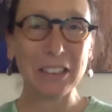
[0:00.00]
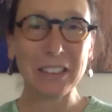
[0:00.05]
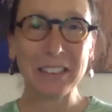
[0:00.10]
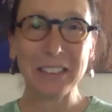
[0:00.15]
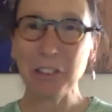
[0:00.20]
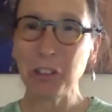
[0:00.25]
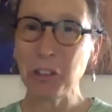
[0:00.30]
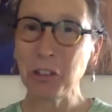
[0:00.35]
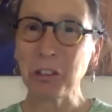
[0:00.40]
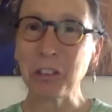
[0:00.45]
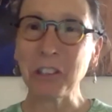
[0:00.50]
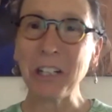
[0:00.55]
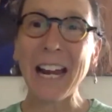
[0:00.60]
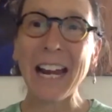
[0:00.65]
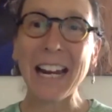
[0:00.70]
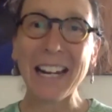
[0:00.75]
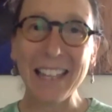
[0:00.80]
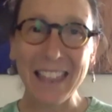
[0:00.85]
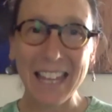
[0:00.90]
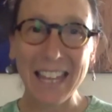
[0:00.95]

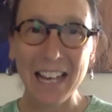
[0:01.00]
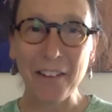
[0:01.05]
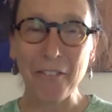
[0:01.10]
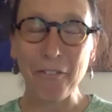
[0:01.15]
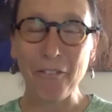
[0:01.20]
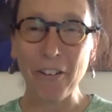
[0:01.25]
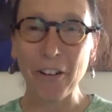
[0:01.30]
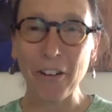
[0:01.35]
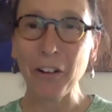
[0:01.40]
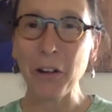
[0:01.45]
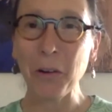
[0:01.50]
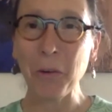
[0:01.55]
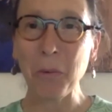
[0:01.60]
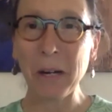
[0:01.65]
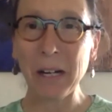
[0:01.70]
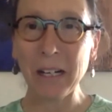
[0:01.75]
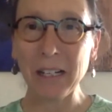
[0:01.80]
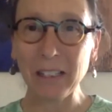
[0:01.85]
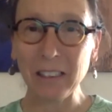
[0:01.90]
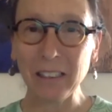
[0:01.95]
track that very
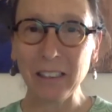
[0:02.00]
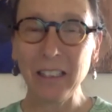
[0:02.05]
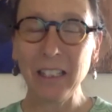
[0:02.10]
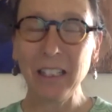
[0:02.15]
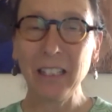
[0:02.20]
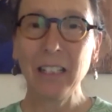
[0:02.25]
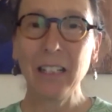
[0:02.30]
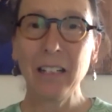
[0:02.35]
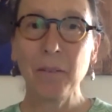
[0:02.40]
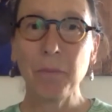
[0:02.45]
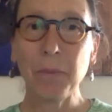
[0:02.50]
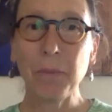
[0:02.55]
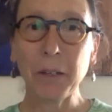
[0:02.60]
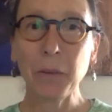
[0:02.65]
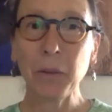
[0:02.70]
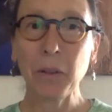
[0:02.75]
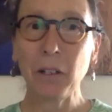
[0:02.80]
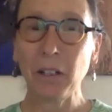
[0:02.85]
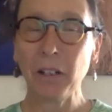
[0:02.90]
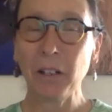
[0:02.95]
well, and
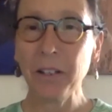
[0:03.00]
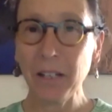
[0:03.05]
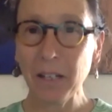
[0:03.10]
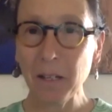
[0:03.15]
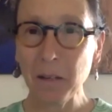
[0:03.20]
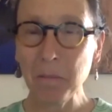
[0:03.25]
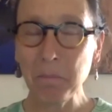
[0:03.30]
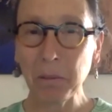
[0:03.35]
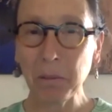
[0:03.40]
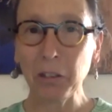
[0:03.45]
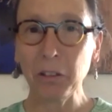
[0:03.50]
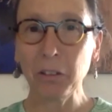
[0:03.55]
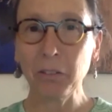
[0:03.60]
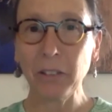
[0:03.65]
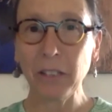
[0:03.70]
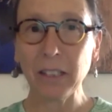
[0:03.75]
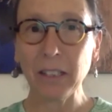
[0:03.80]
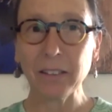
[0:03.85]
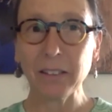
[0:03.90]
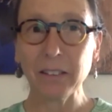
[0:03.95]
we call it
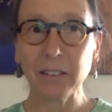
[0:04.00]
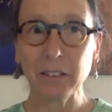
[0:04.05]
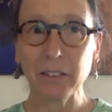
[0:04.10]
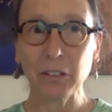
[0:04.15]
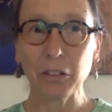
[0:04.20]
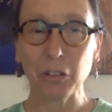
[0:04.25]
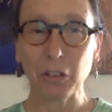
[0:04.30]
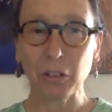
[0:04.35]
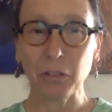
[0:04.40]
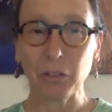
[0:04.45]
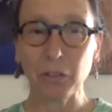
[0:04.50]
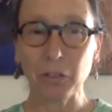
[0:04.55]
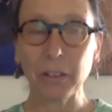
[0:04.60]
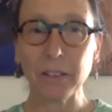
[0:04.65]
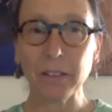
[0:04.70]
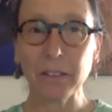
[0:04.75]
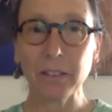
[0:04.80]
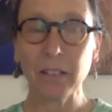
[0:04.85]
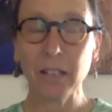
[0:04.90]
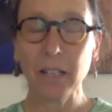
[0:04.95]
impervious
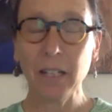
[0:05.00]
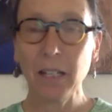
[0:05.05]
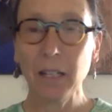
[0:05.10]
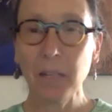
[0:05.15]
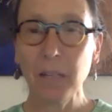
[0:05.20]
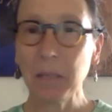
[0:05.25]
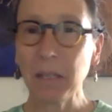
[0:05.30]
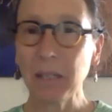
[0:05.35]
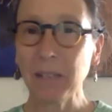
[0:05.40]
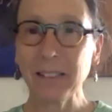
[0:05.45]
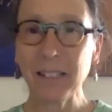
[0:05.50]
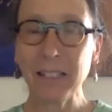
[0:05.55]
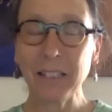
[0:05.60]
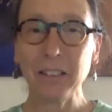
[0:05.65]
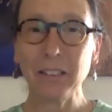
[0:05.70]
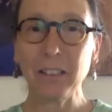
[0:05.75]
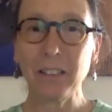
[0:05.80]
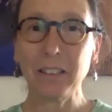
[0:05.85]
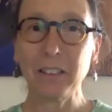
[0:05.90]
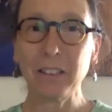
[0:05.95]
surface, because that
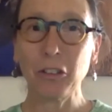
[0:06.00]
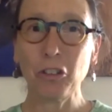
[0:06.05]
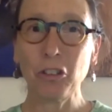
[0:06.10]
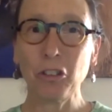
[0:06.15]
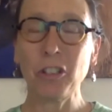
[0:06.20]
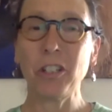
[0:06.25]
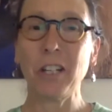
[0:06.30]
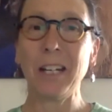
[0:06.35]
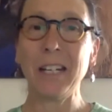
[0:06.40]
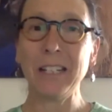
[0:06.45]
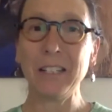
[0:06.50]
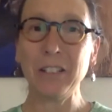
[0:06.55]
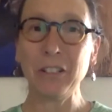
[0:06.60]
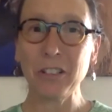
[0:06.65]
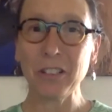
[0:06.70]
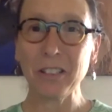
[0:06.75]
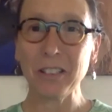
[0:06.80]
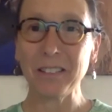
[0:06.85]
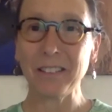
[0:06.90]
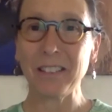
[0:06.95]

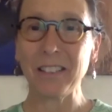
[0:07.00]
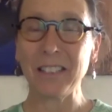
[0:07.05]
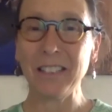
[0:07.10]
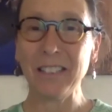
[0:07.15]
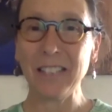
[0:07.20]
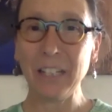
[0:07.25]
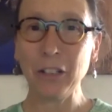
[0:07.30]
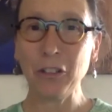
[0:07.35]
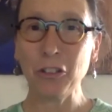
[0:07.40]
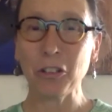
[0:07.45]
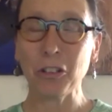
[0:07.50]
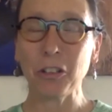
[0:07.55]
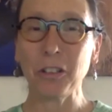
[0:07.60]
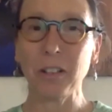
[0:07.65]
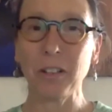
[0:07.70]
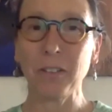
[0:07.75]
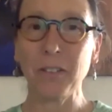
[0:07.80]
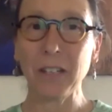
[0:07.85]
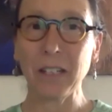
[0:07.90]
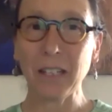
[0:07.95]
changes the nature
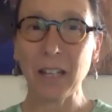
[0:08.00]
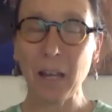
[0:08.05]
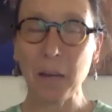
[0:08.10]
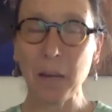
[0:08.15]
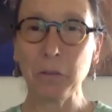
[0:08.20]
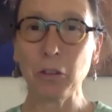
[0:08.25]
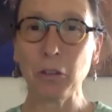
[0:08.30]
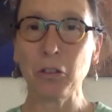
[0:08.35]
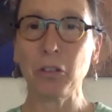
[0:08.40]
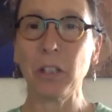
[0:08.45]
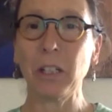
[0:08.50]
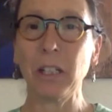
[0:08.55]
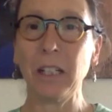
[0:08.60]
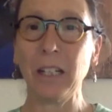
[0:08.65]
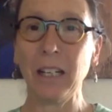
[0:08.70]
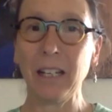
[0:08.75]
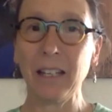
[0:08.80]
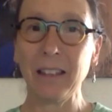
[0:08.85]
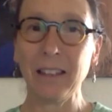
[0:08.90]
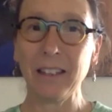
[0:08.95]
of the chemistry
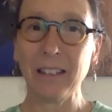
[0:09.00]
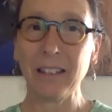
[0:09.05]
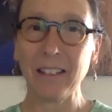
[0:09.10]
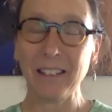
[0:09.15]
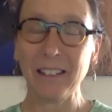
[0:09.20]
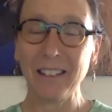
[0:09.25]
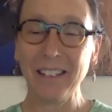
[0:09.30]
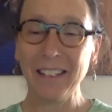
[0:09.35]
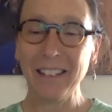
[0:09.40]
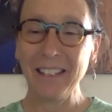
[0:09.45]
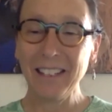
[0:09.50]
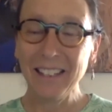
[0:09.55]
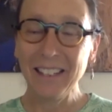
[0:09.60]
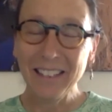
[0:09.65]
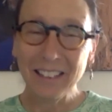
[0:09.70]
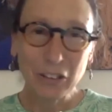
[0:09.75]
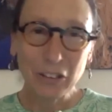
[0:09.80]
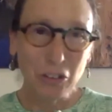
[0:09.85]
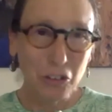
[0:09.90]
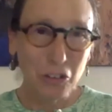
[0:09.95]
and the
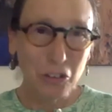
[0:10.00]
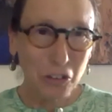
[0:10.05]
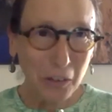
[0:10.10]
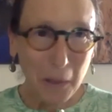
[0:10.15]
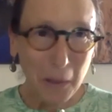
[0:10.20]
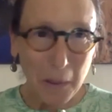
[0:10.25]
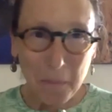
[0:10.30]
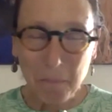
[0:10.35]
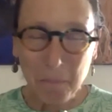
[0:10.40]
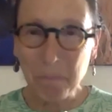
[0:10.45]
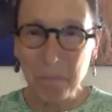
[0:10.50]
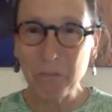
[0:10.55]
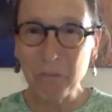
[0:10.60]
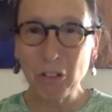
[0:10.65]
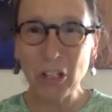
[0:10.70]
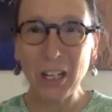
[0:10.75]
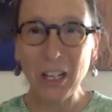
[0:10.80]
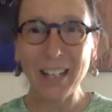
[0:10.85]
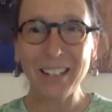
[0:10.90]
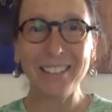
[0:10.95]
stream
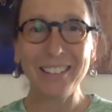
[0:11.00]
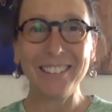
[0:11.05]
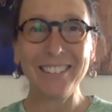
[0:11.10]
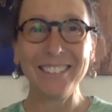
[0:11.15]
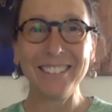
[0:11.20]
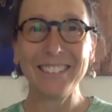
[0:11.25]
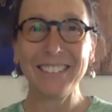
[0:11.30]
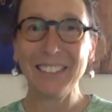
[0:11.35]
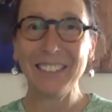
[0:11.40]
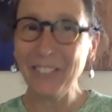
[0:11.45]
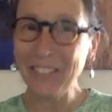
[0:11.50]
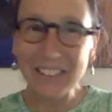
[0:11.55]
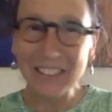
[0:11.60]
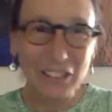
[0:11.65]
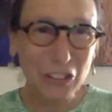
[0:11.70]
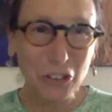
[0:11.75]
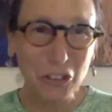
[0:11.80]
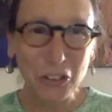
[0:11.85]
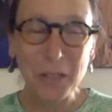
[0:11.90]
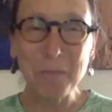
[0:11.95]
channel. Even the
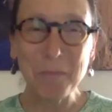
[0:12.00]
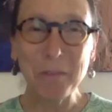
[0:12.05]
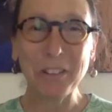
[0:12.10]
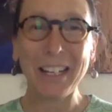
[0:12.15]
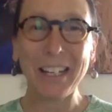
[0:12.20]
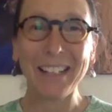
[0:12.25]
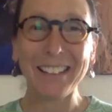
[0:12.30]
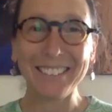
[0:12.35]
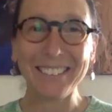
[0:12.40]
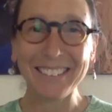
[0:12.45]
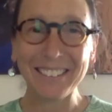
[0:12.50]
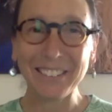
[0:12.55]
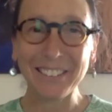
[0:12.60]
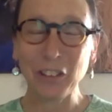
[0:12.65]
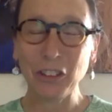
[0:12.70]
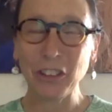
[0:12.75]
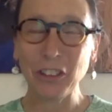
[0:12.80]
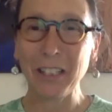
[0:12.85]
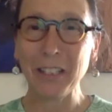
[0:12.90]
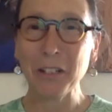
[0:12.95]
stream channel is
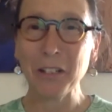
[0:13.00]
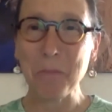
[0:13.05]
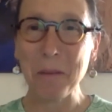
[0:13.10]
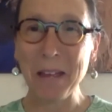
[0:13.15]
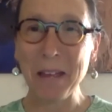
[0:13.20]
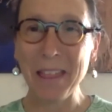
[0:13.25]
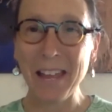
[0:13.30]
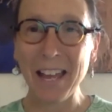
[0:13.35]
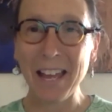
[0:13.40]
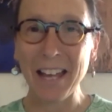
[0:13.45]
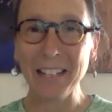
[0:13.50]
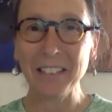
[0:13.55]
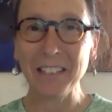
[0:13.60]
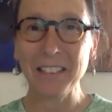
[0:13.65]
changed by that.